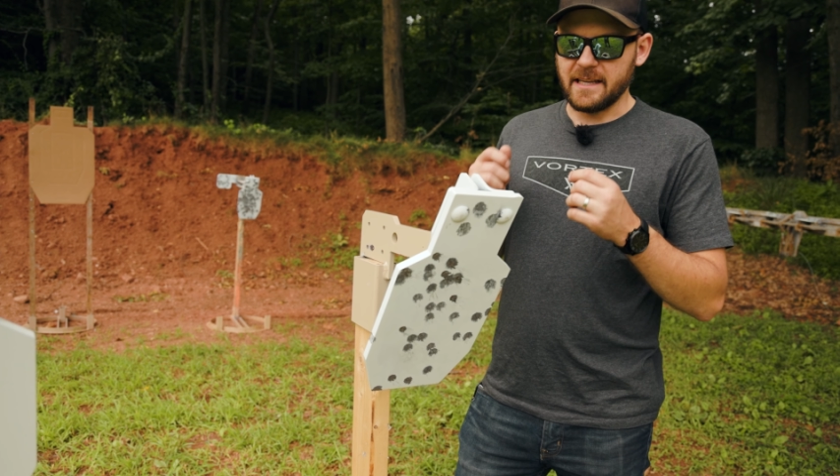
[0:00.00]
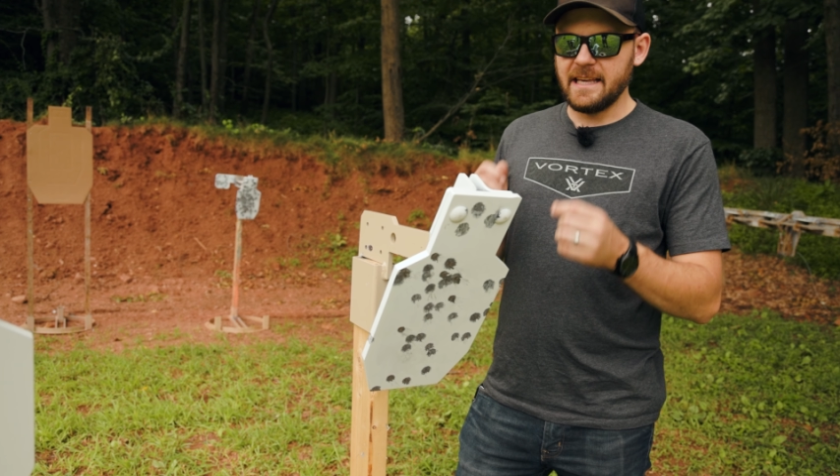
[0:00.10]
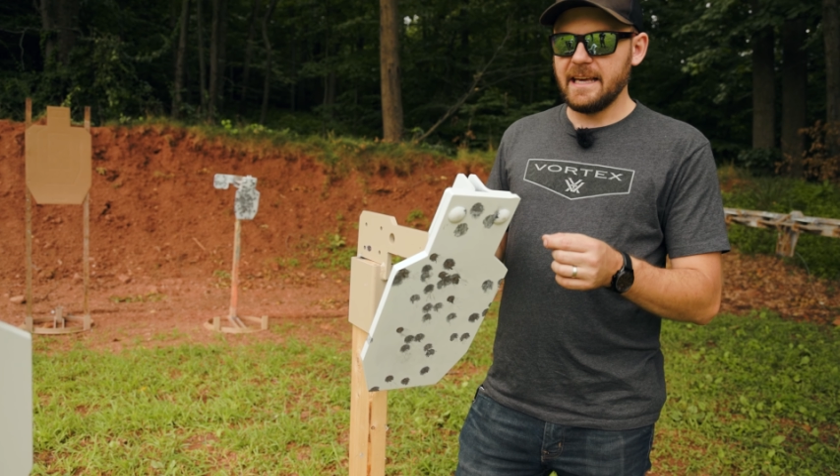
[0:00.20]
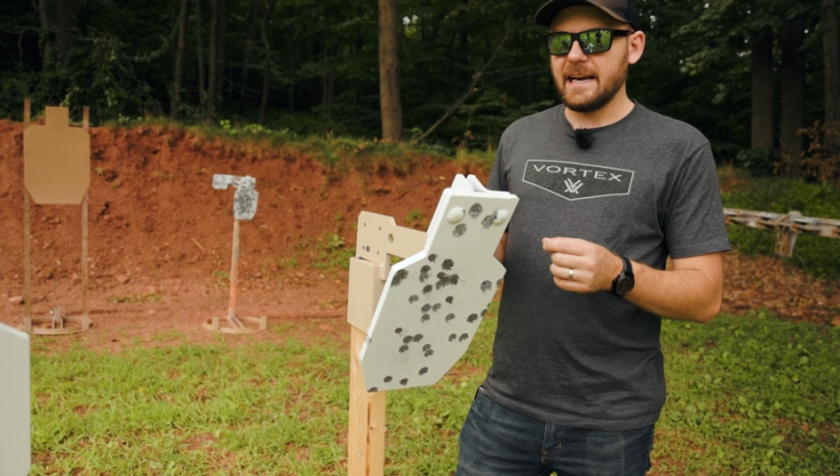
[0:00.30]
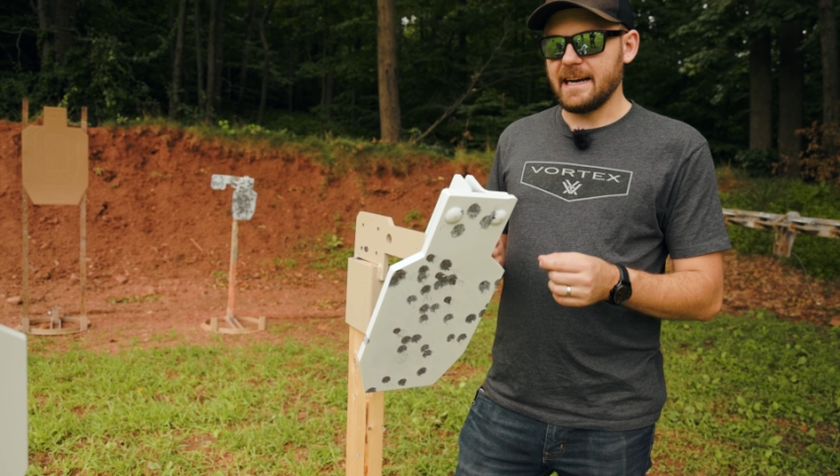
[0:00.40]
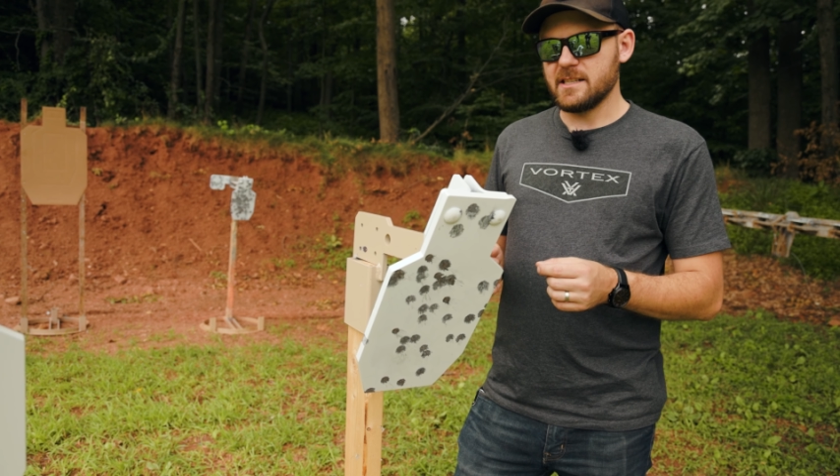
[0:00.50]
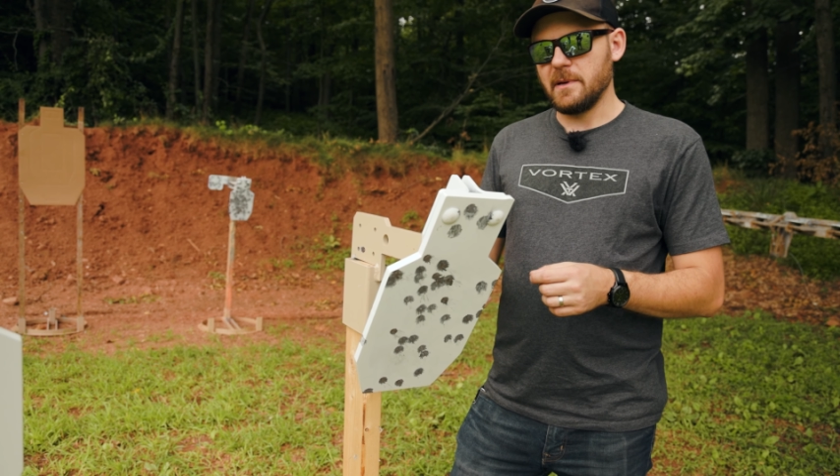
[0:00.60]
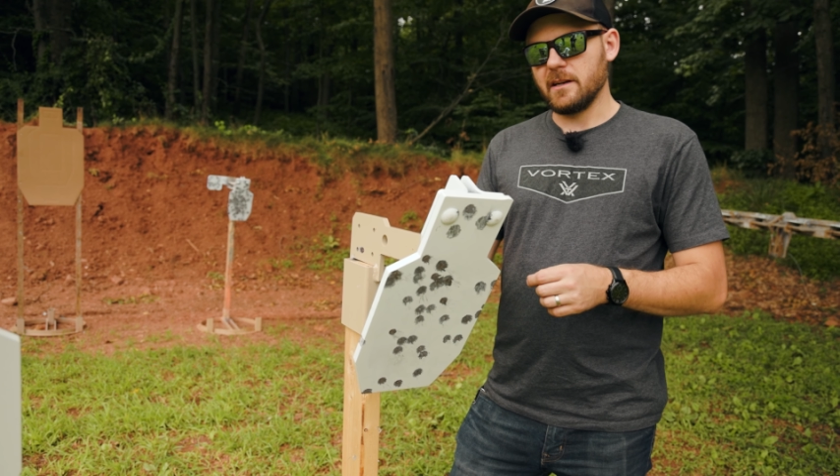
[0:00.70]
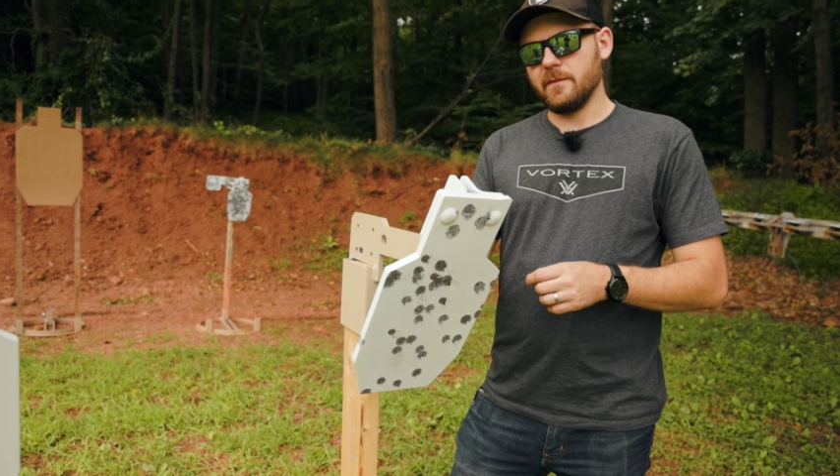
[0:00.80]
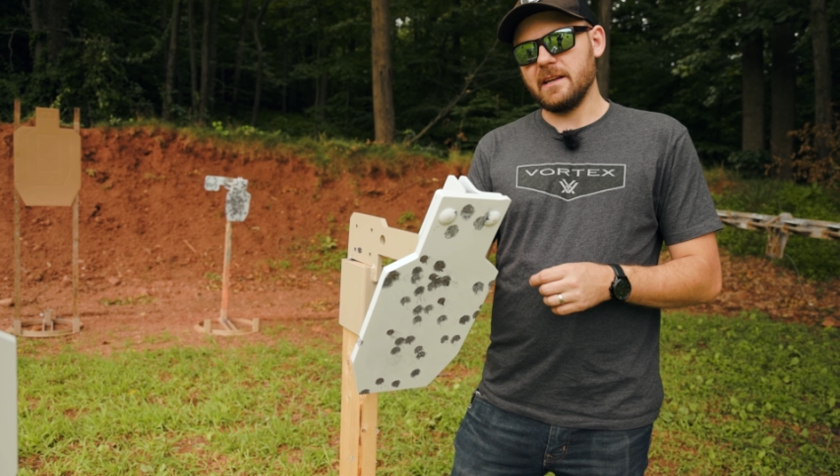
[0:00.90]
key
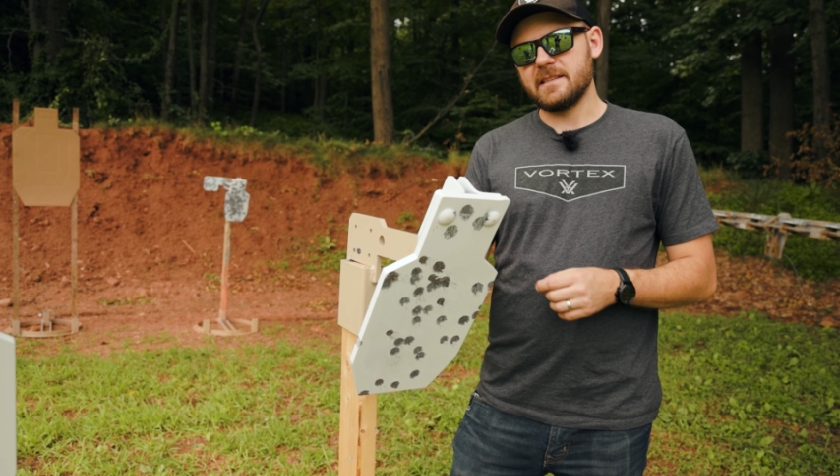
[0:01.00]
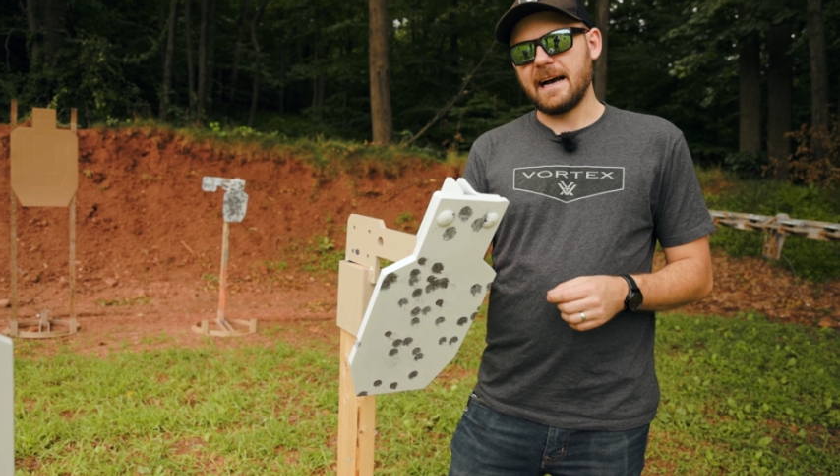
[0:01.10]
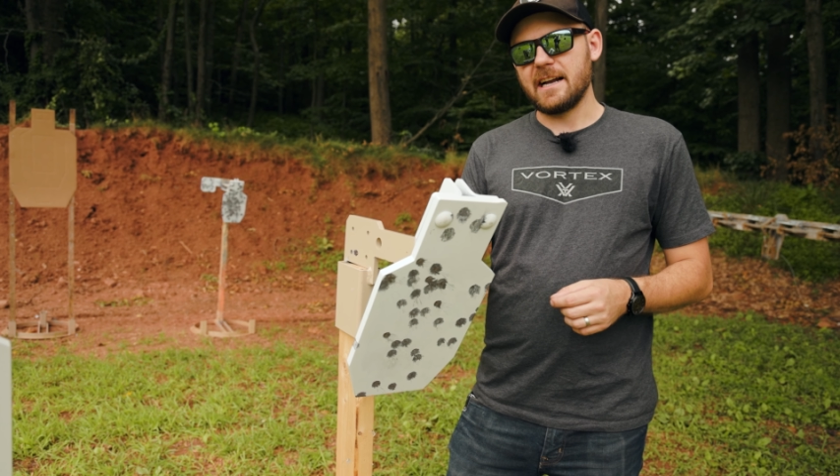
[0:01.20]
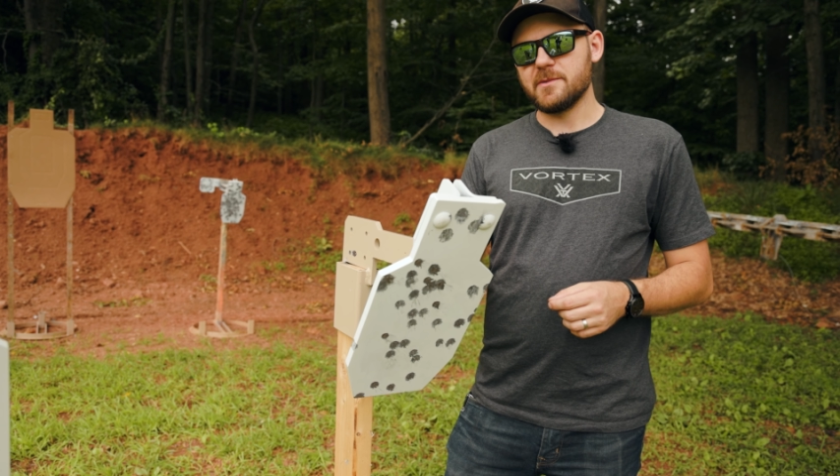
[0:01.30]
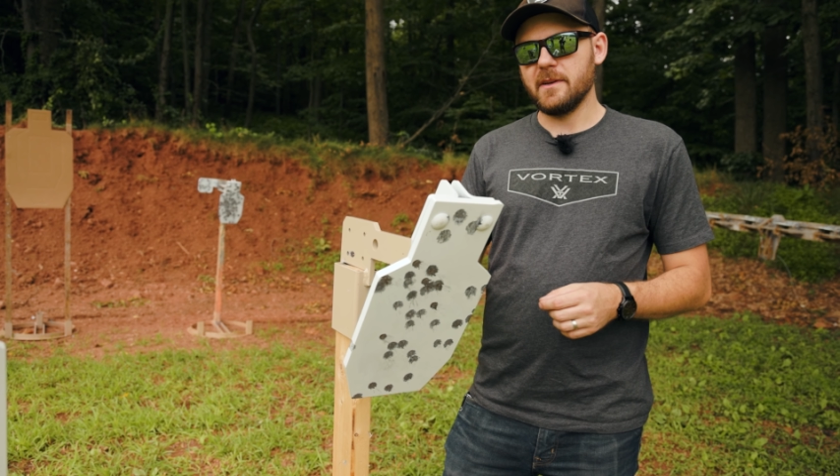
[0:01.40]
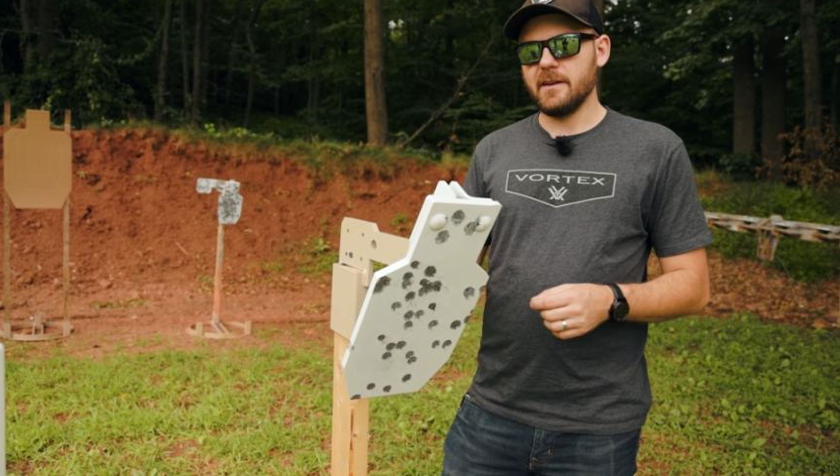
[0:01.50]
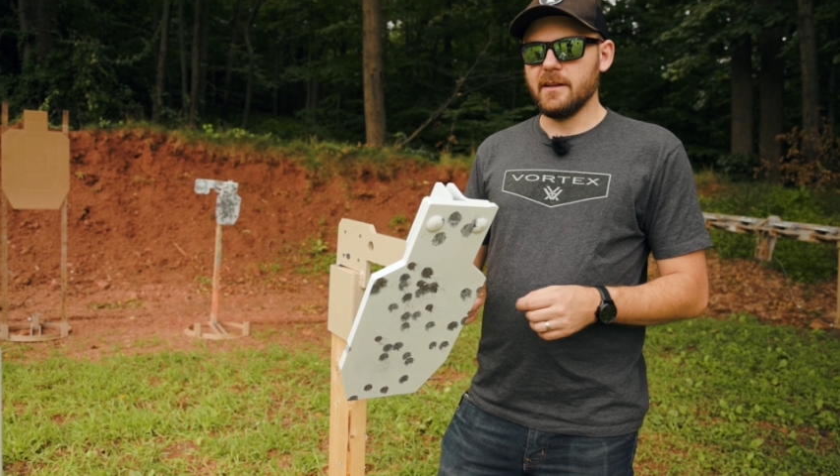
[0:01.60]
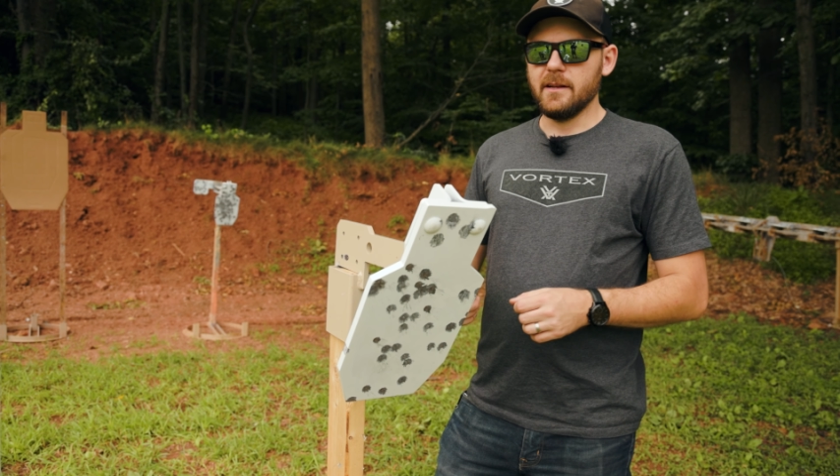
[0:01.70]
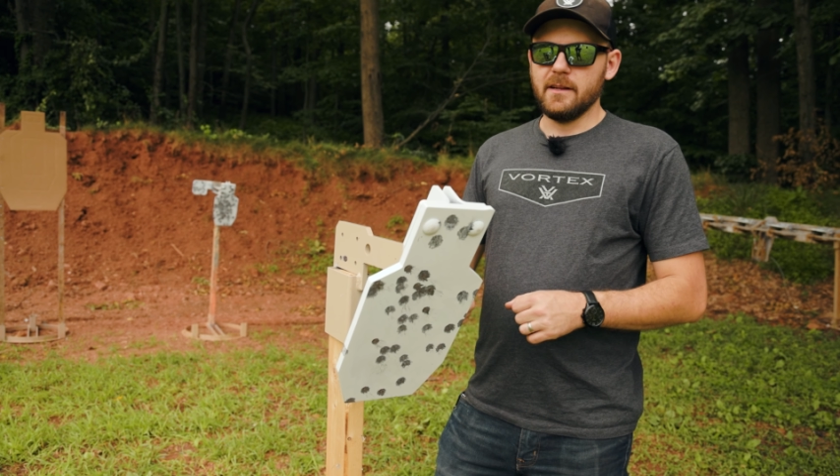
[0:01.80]
aspect of the attachment